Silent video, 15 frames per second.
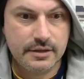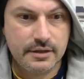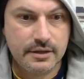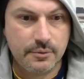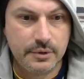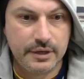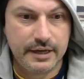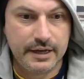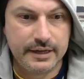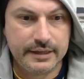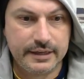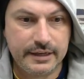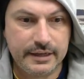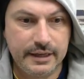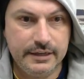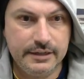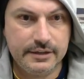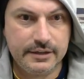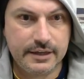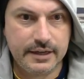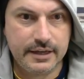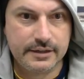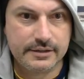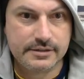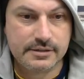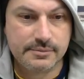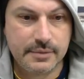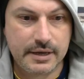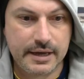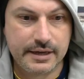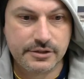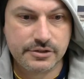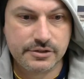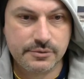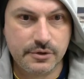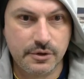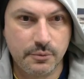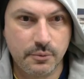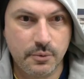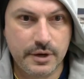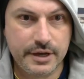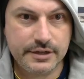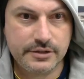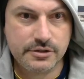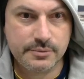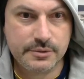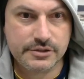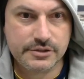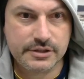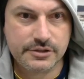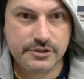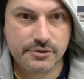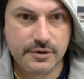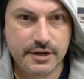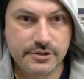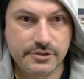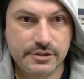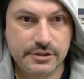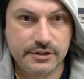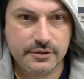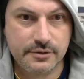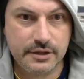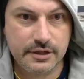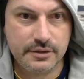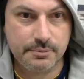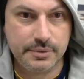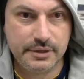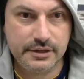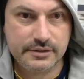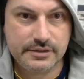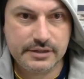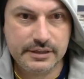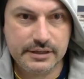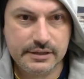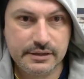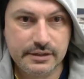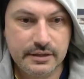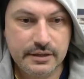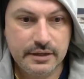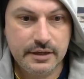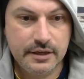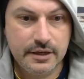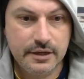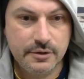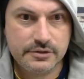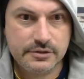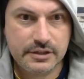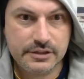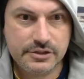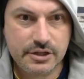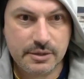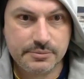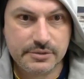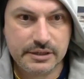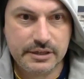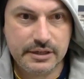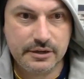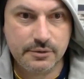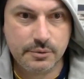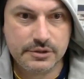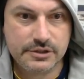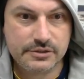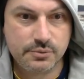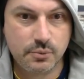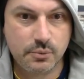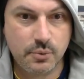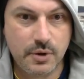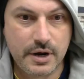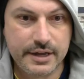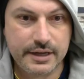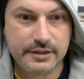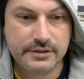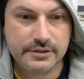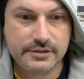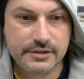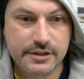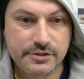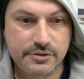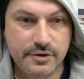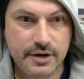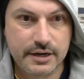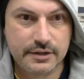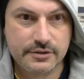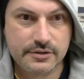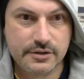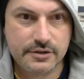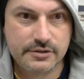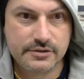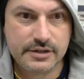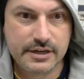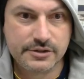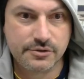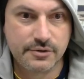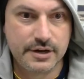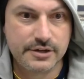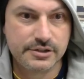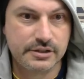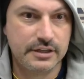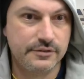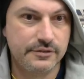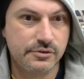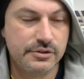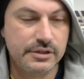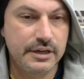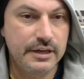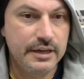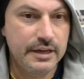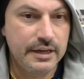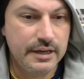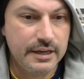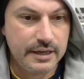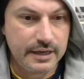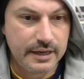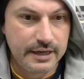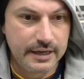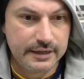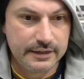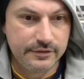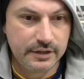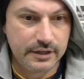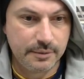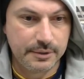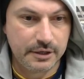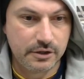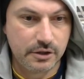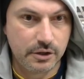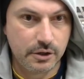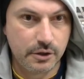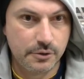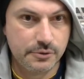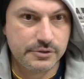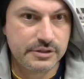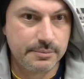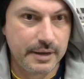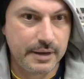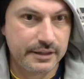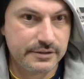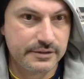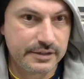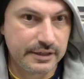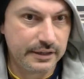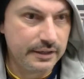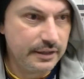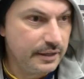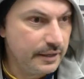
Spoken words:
We can't get any of the colors to match. We've got way too much saturation in the pinks here. Suddenly jump to here, we're just way undersaturated. So the saturation levels aren't even coming close to balancing.